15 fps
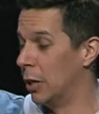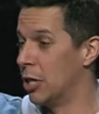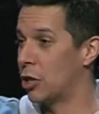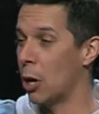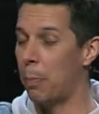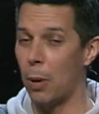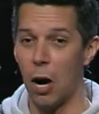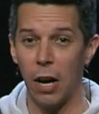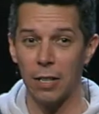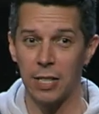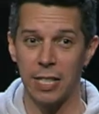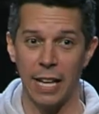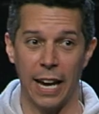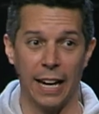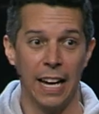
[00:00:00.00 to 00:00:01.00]
And so Paul's
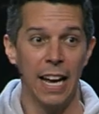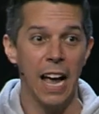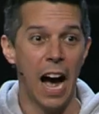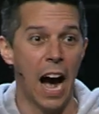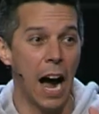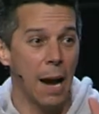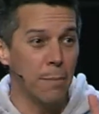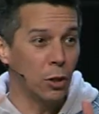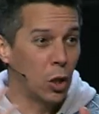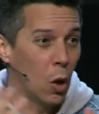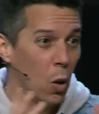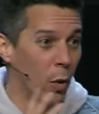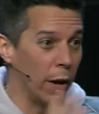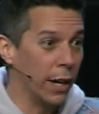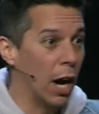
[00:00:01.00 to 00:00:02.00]
saying, "I'm
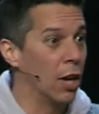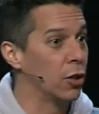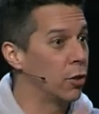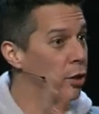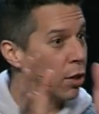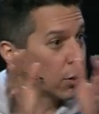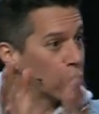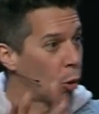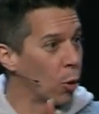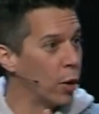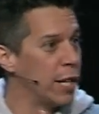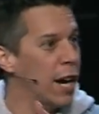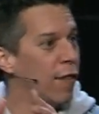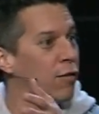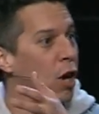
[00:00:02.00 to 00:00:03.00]
going under the
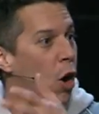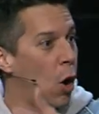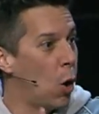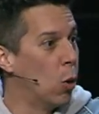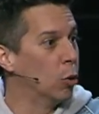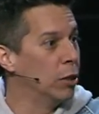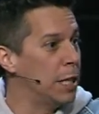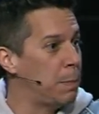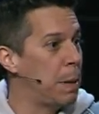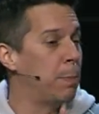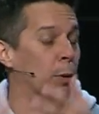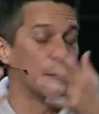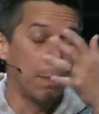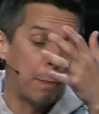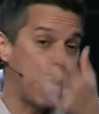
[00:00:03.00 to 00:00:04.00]
authority of the holy
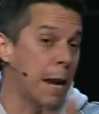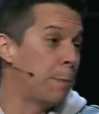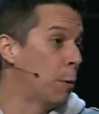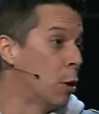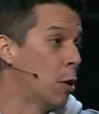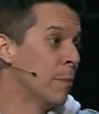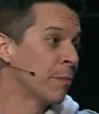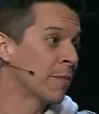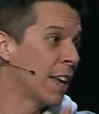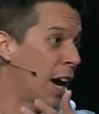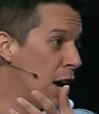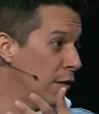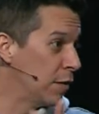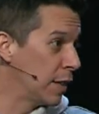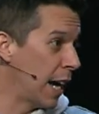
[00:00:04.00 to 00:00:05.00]
people, the people
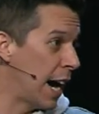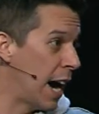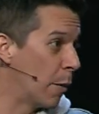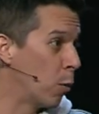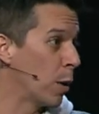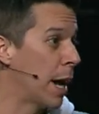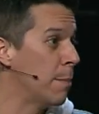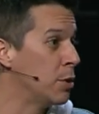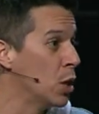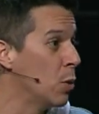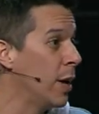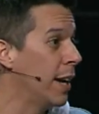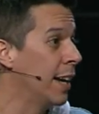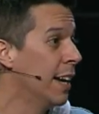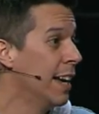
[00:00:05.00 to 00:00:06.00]
of God. What I'm
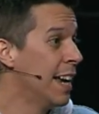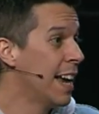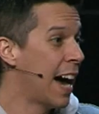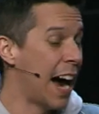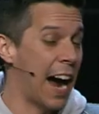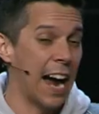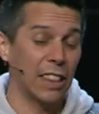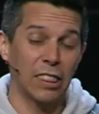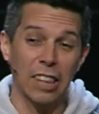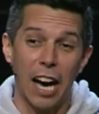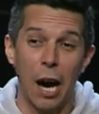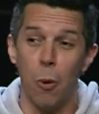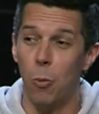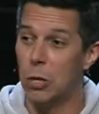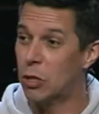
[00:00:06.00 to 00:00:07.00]
doing, I
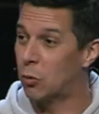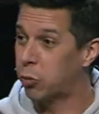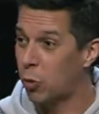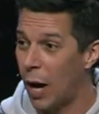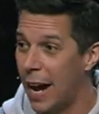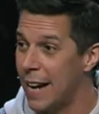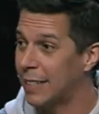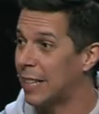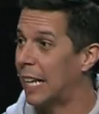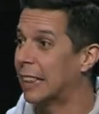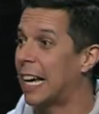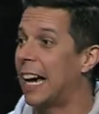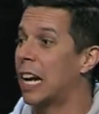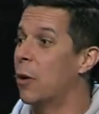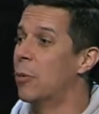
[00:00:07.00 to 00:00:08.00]
thought was right. I
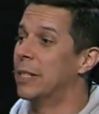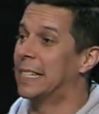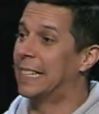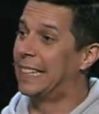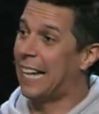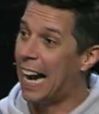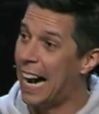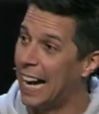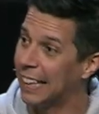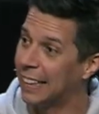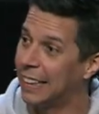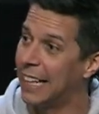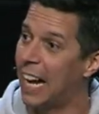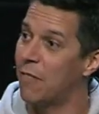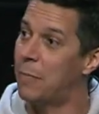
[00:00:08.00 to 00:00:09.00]
thought it was
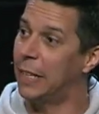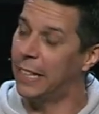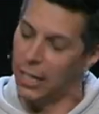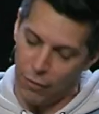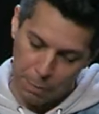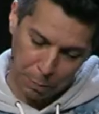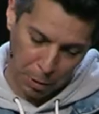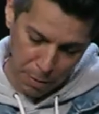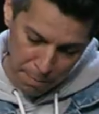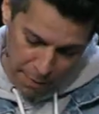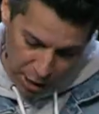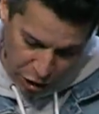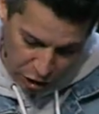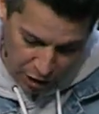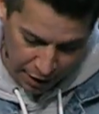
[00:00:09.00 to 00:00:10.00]
godly. I've been given
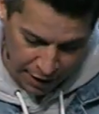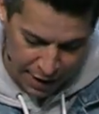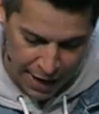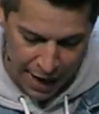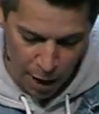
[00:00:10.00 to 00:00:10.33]
permission.